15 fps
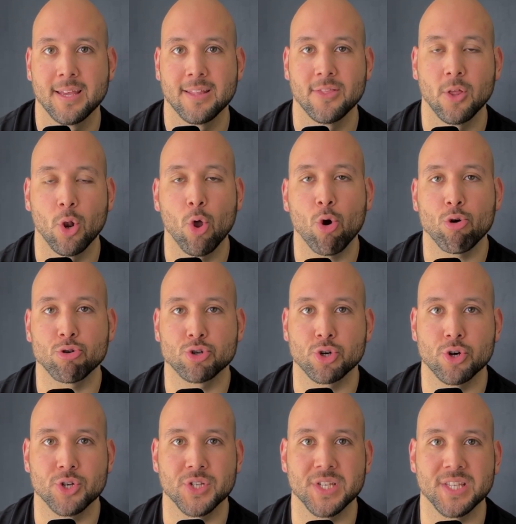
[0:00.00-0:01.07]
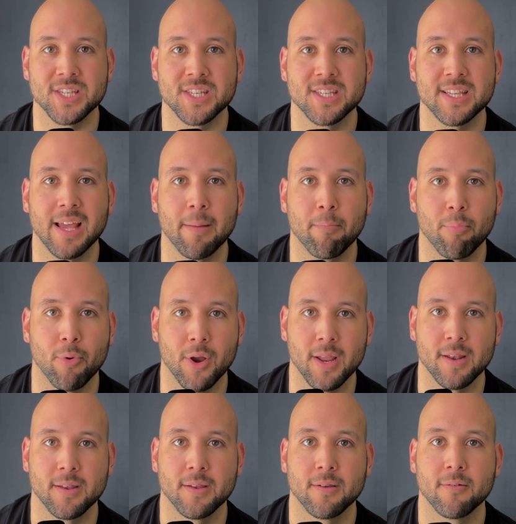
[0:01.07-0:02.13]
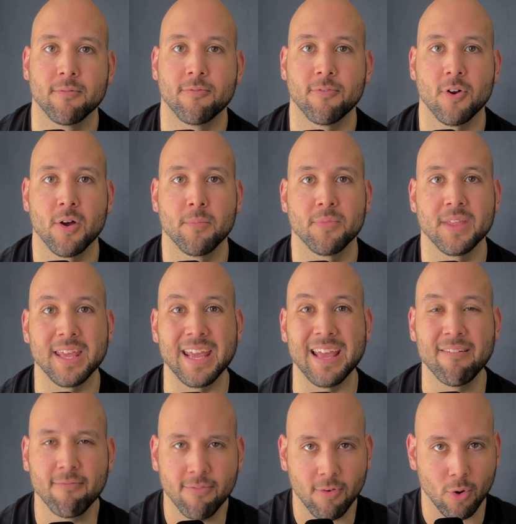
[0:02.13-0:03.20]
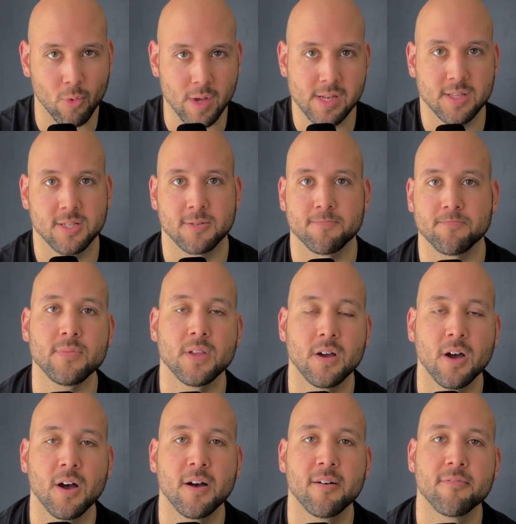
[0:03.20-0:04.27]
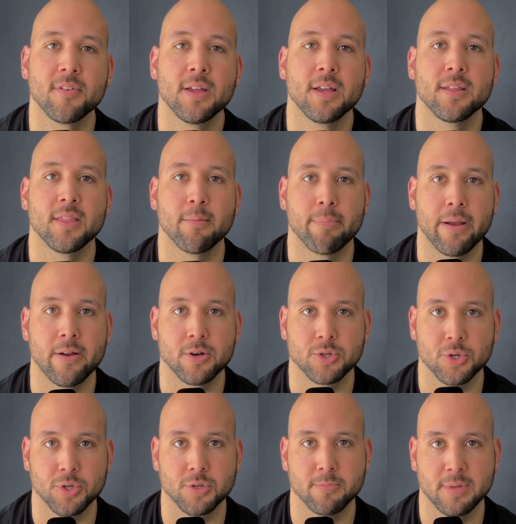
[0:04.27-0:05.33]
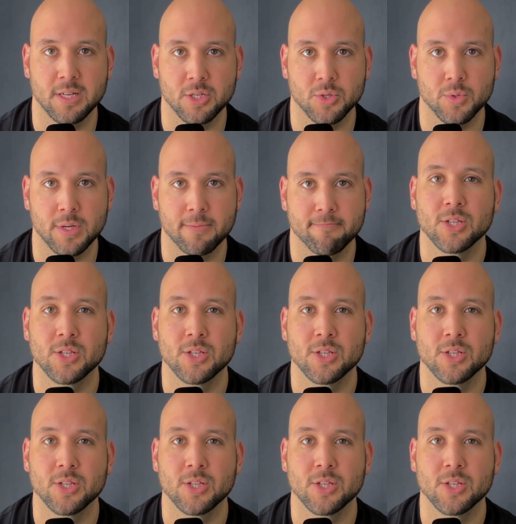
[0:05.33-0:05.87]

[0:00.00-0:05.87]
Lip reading: The local church is separate from the influence of the parachurch ministry.